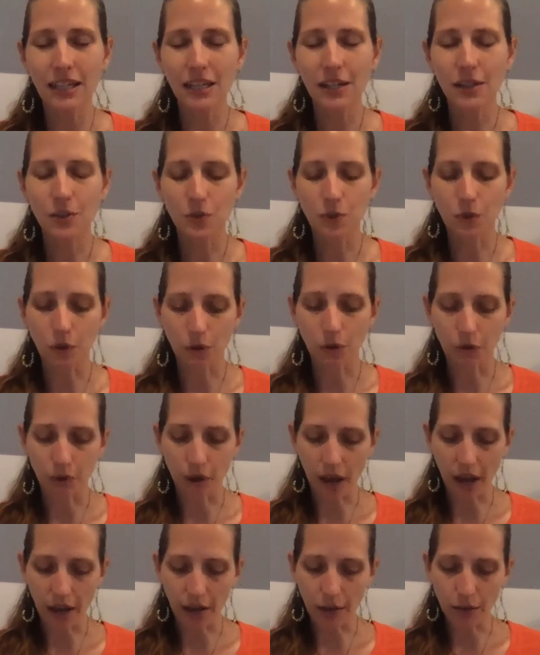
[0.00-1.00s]
So
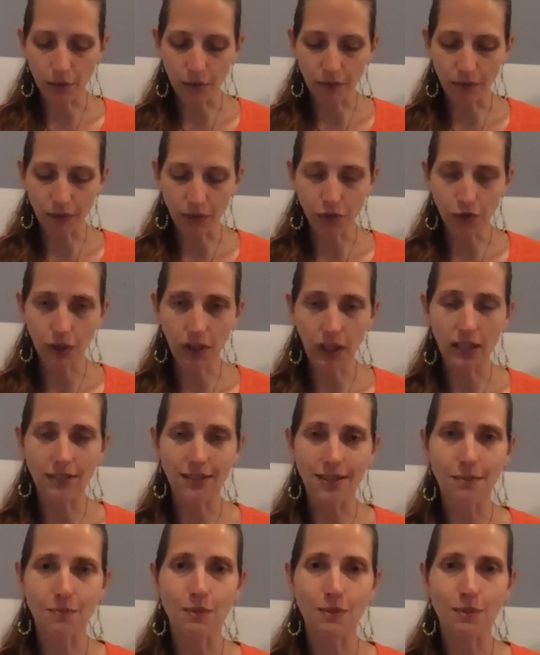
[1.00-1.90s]
as we're visualizing,